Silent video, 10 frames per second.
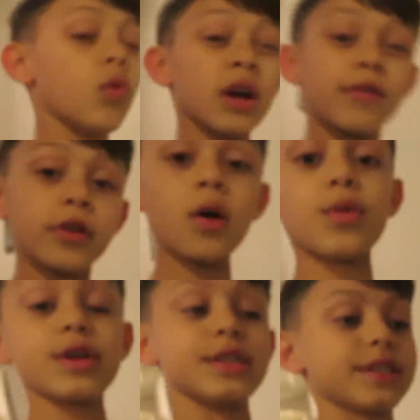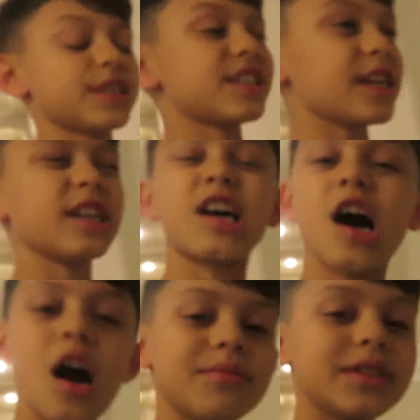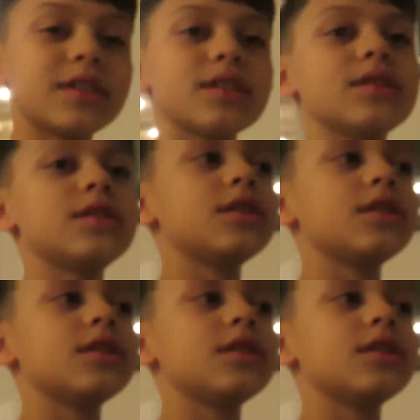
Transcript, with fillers: whatever y'all wanna just send in the comments,